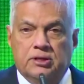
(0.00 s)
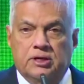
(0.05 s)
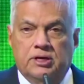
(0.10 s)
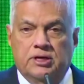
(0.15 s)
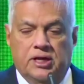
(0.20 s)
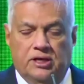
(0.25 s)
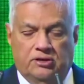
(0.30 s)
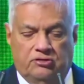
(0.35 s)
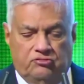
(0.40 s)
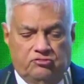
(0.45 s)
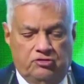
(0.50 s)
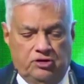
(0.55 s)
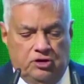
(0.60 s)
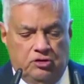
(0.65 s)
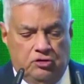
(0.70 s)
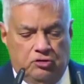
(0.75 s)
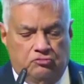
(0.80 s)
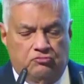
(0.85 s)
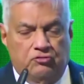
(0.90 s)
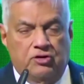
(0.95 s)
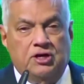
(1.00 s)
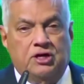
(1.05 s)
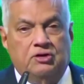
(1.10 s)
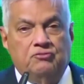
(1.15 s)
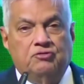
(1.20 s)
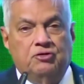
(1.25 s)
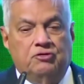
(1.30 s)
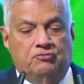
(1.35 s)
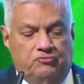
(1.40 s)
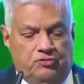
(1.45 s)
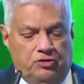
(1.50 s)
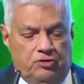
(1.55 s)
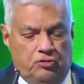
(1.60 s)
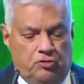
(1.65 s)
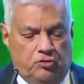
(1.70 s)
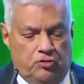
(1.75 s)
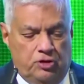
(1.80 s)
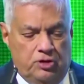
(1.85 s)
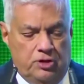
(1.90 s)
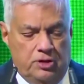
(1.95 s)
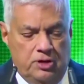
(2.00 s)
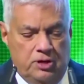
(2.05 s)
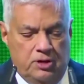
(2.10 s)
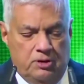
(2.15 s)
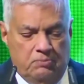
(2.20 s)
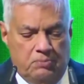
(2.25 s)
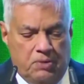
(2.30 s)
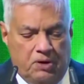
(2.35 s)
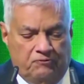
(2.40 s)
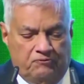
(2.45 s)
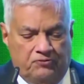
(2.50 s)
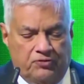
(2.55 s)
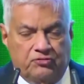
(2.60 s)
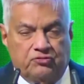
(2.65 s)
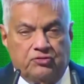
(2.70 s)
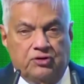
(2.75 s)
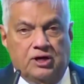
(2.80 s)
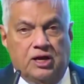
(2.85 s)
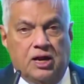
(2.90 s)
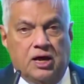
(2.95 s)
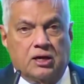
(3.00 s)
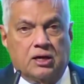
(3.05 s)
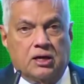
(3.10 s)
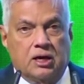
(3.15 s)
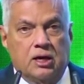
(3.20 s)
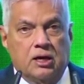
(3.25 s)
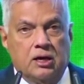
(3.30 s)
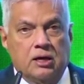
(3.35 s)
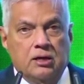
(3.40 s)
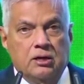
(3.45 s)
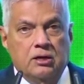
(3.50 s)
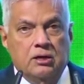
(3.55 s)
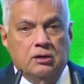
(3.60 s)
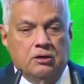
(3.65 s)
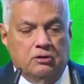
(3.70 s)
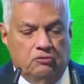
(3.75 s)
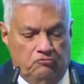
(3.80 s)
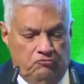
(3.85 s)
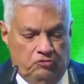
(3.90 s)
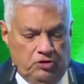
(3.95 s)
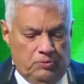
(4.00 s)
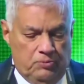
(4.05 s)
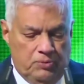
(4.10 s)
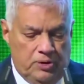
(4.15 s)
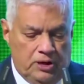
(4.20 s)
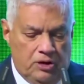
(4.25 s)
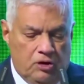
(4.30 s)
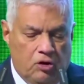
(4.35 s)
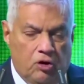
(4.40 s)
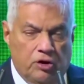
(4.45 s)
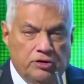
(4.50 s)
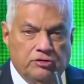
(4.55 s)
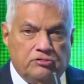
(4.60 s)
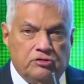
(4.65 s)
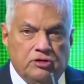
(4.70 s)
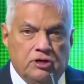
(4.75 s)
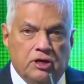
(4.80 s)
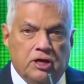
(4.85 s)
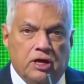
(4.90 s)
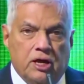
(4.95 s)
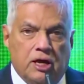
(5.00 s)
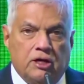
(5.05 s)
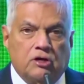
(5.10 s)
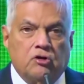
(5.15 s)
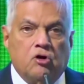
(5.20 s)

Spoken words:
The Net Zero 2050 roadmap for Sri Lanka will be launched at